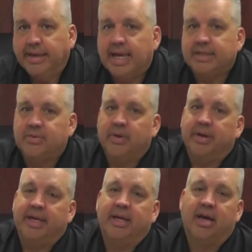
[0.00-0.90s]
Yeah, it's
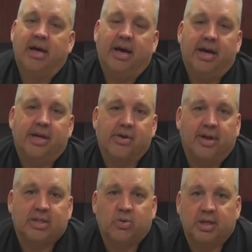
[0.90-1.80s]
really a
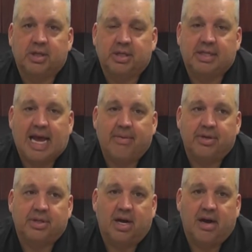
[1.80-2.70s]
nice award. It's
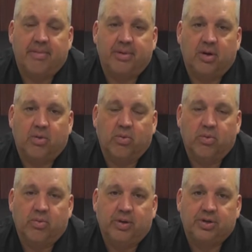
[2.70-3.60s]
established.
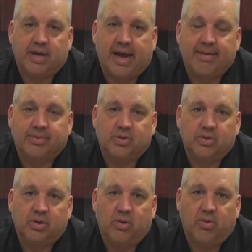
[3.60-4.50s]
Richard Adams,
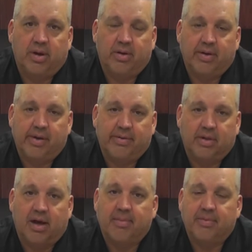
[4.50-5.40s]
one
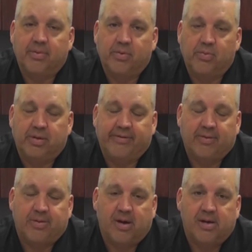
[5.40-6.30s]
alum who played
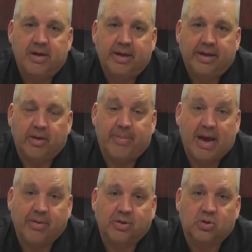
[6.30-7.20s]
football,
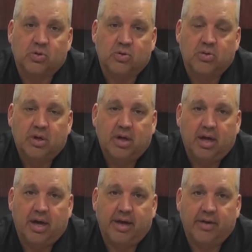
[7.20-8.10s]
back when the school,
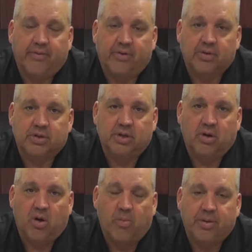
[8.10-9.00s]
first
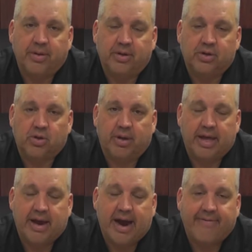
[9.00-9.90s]
opened
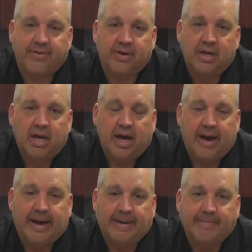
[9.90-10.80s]
shortly thereafter.
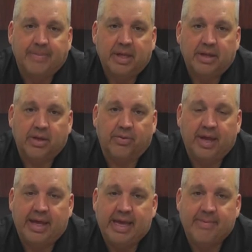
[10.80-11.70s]
Him
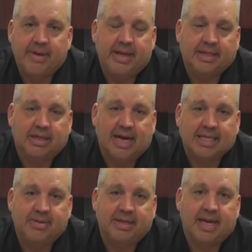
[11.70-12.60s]
and his
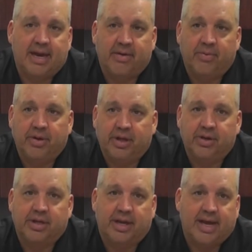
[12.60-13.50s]
classmates had a really
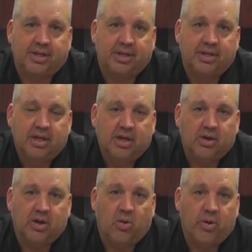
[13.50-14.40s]
good connection,
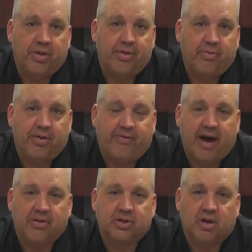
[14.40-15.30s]
with
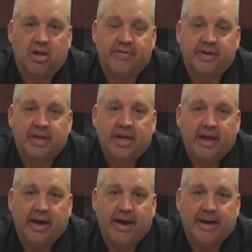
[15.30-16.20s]
Father Sullivan,
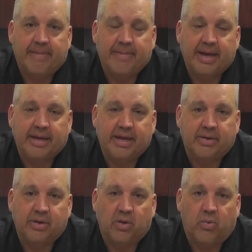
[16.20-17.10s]
and
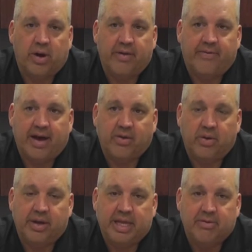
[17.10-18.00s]
then wanted to find
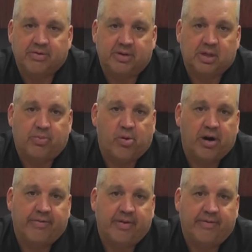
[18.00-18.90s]
and he was very
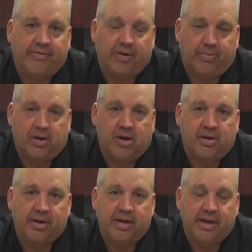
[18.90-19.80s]
supportive of
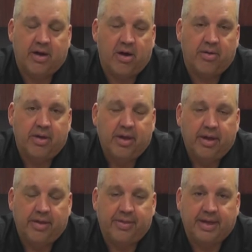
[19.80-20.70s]
football and all
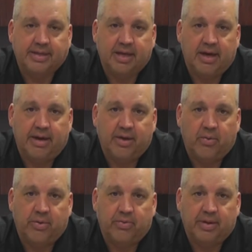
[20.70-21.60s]
things
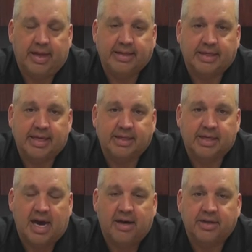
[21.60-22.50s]
related to King's
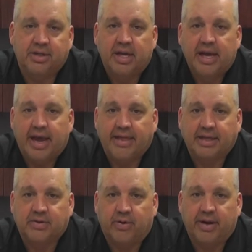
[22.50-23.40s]
College, and
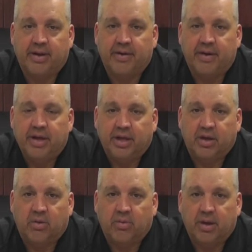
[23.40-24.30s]
they just wanted
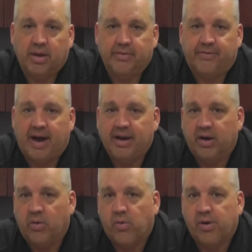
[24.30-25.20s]
to find
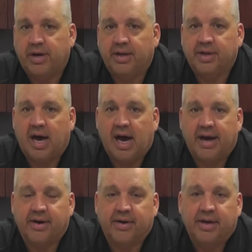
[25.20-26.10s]
an award to
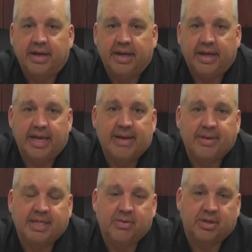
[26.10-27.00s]
honor
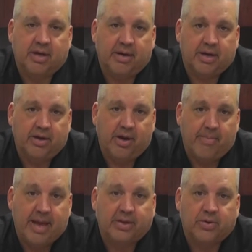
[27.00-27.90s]
him, as he was a
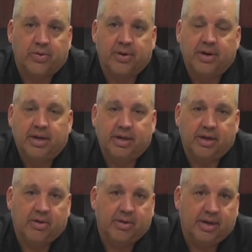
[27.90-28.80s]
good mentor,
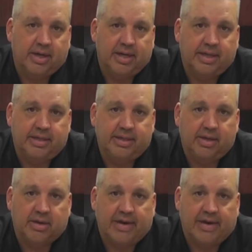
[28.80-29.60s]
and a